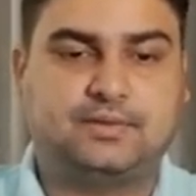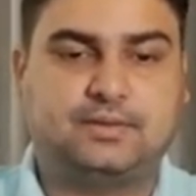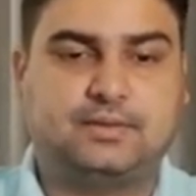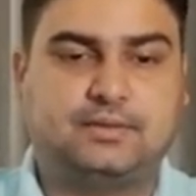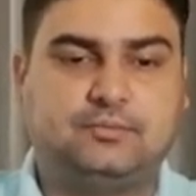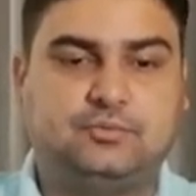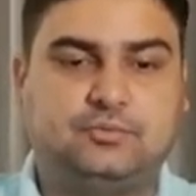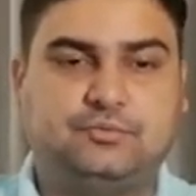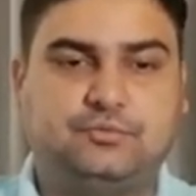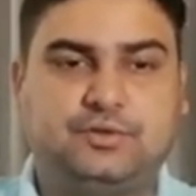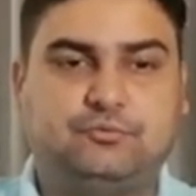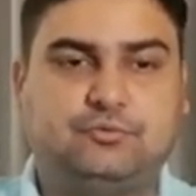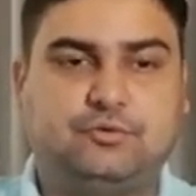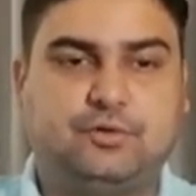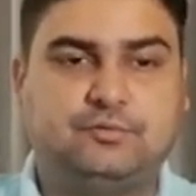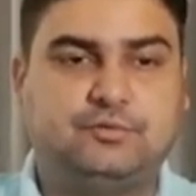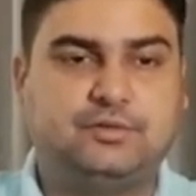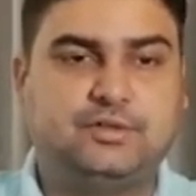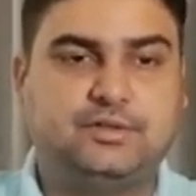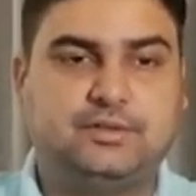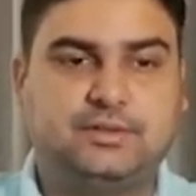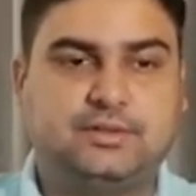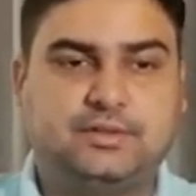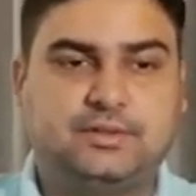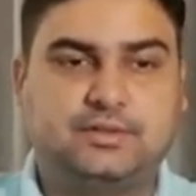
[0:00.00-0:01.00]
Moving
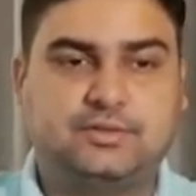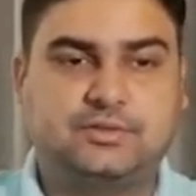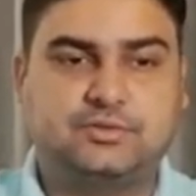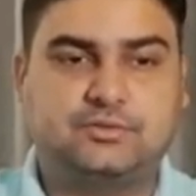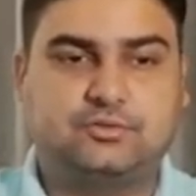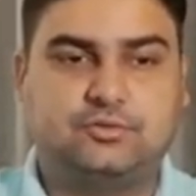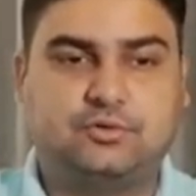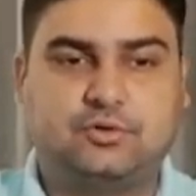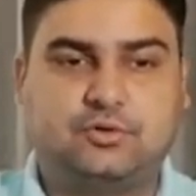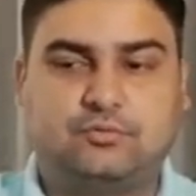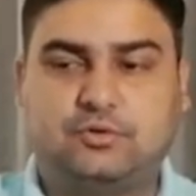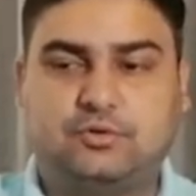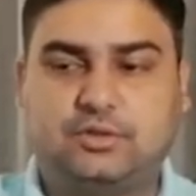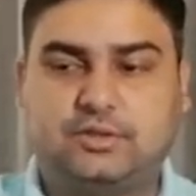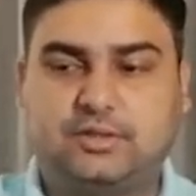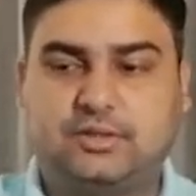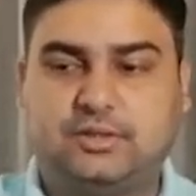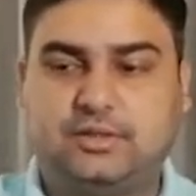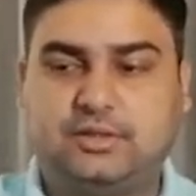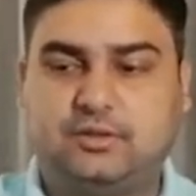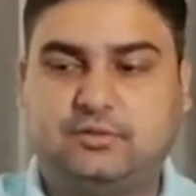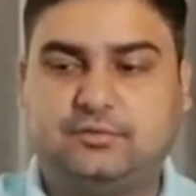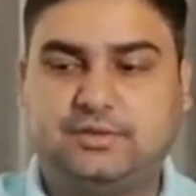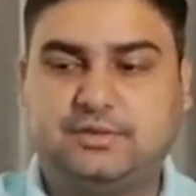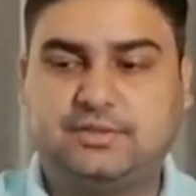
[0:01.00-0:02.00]
forward, so dock water
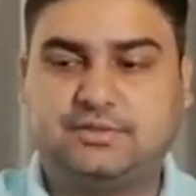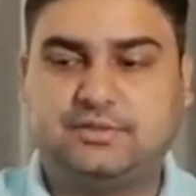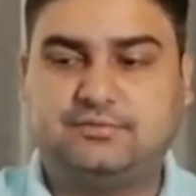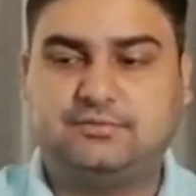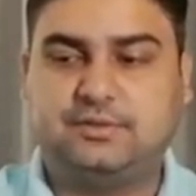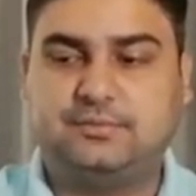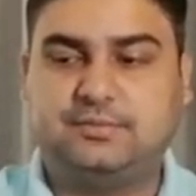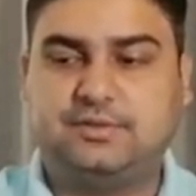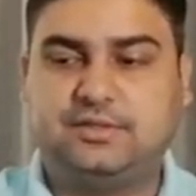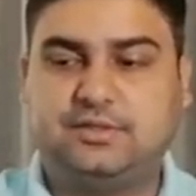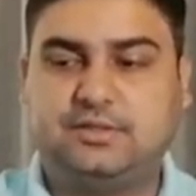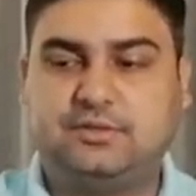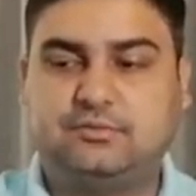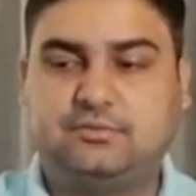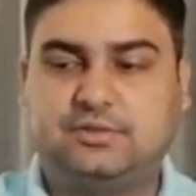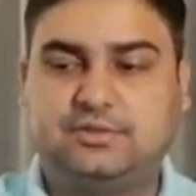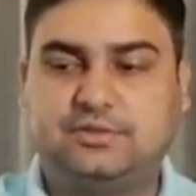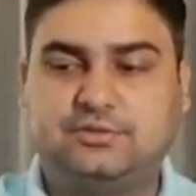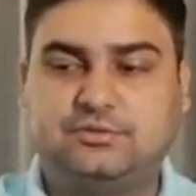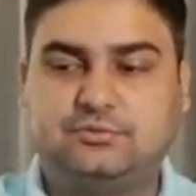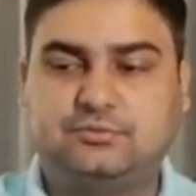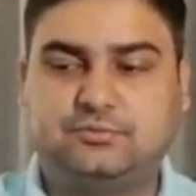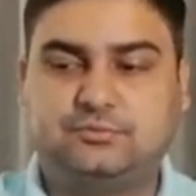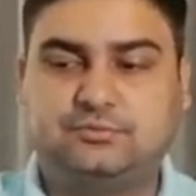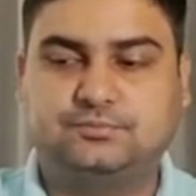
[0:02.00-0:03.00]
allowance will be
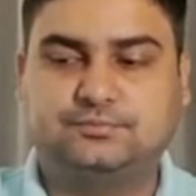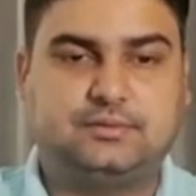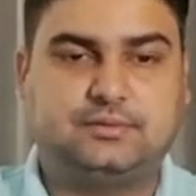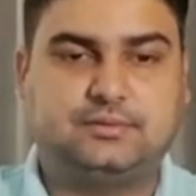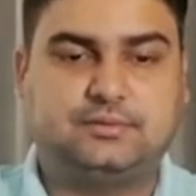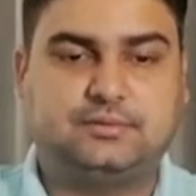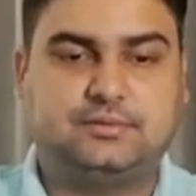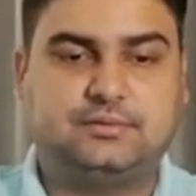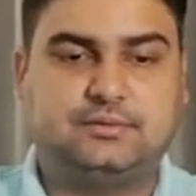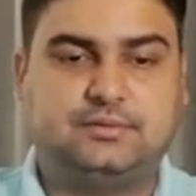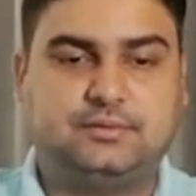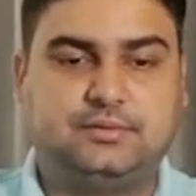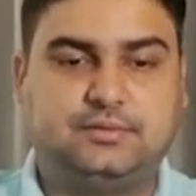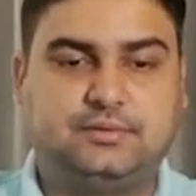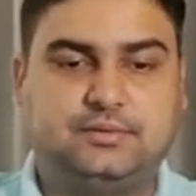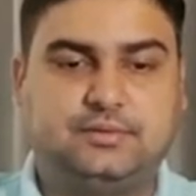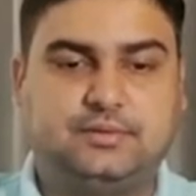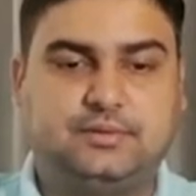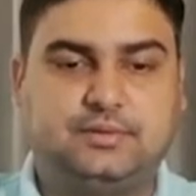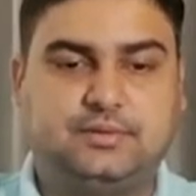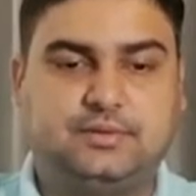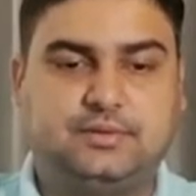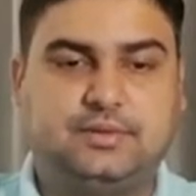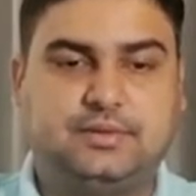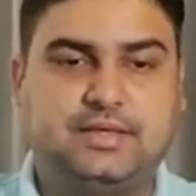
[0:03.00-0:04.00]
equals to
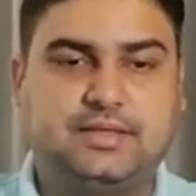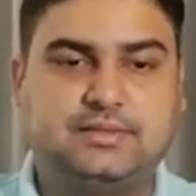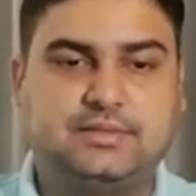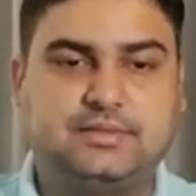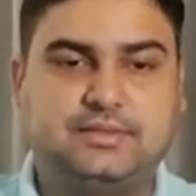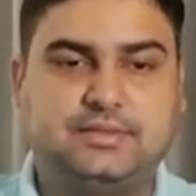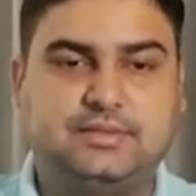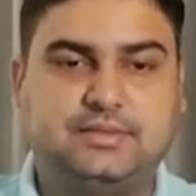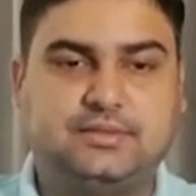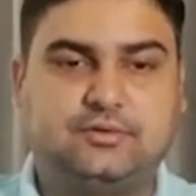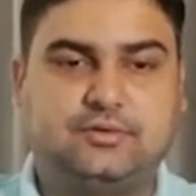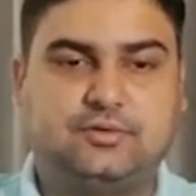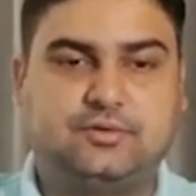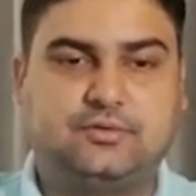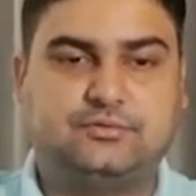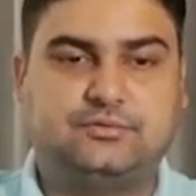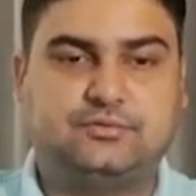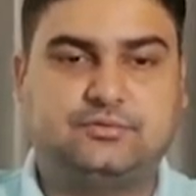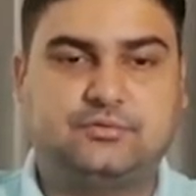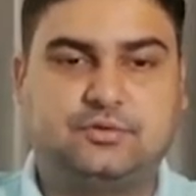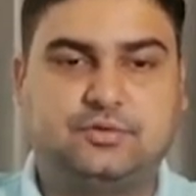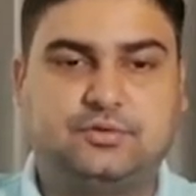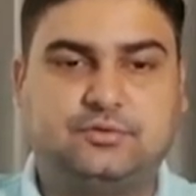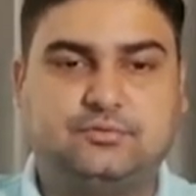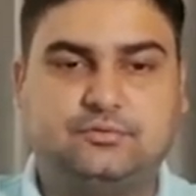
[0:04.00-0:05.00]
density of
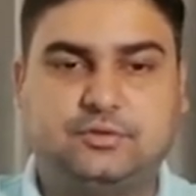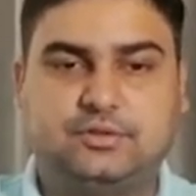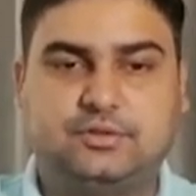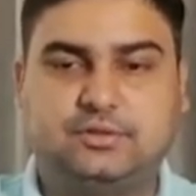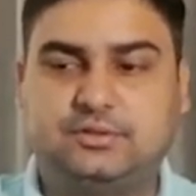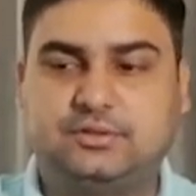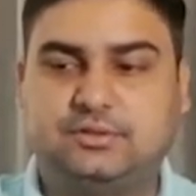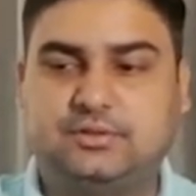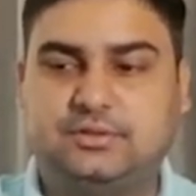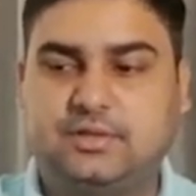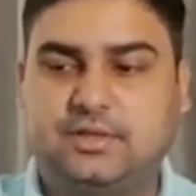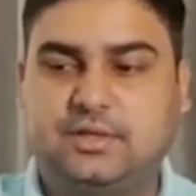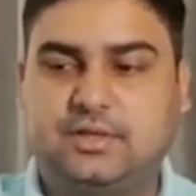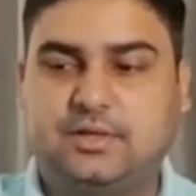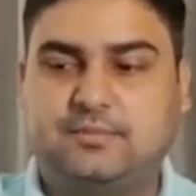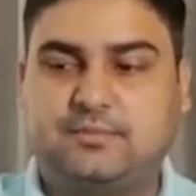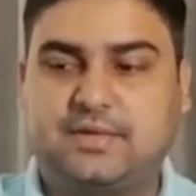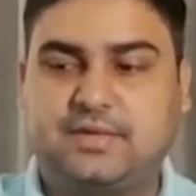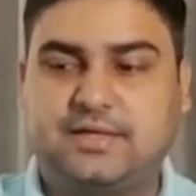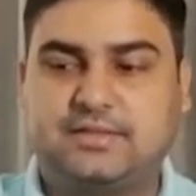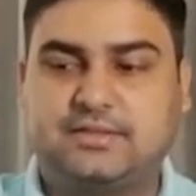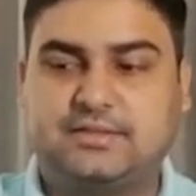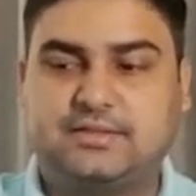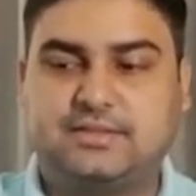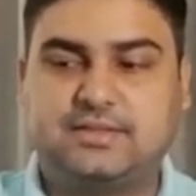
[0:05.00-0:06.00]
salt water
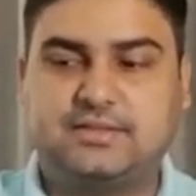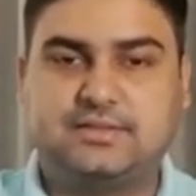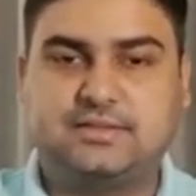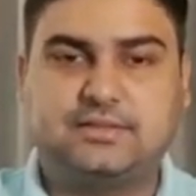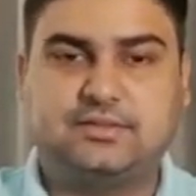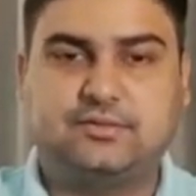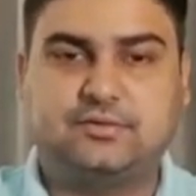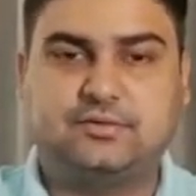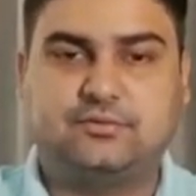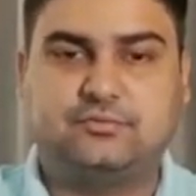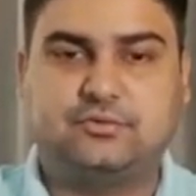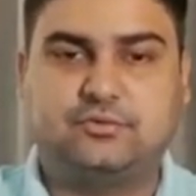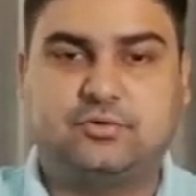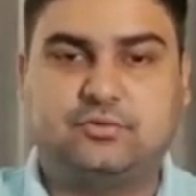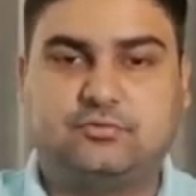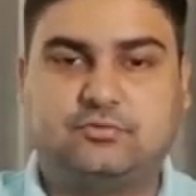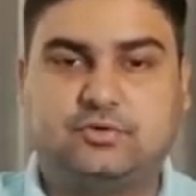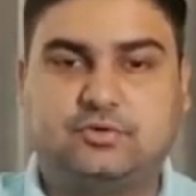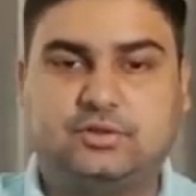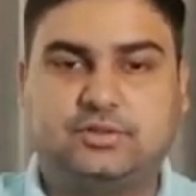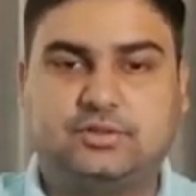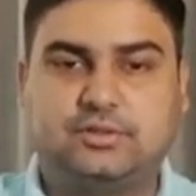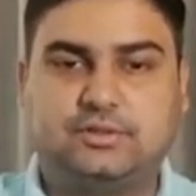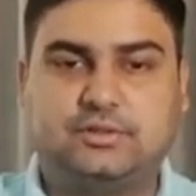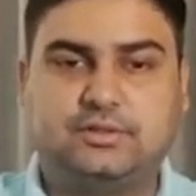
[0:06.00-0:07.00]
minus density of dock
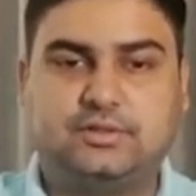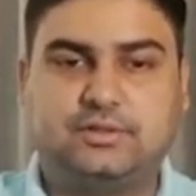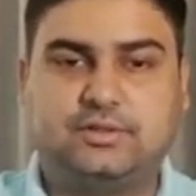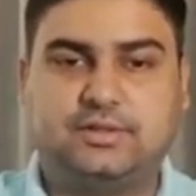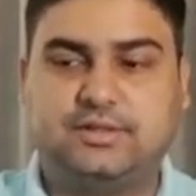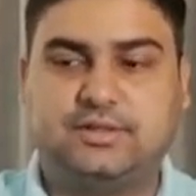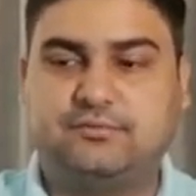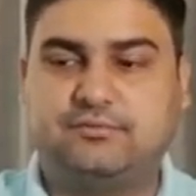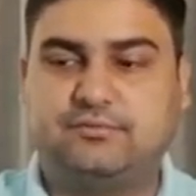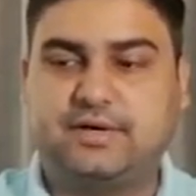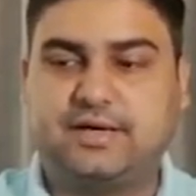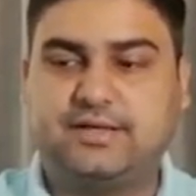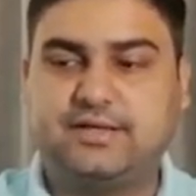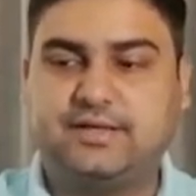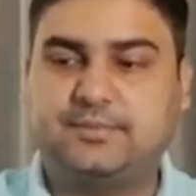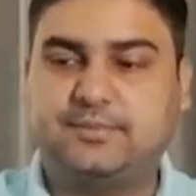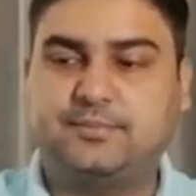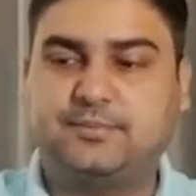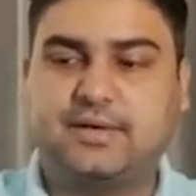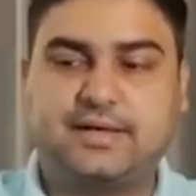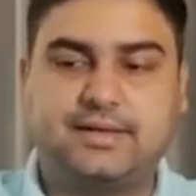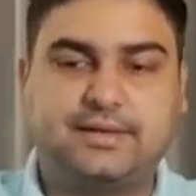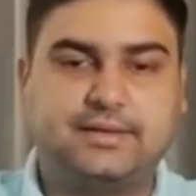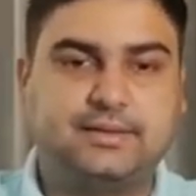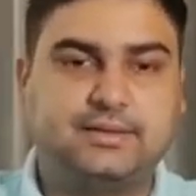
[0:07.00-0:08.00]
water divided
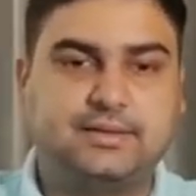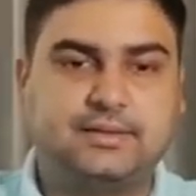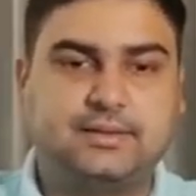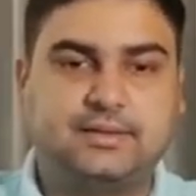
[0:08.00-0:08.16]
by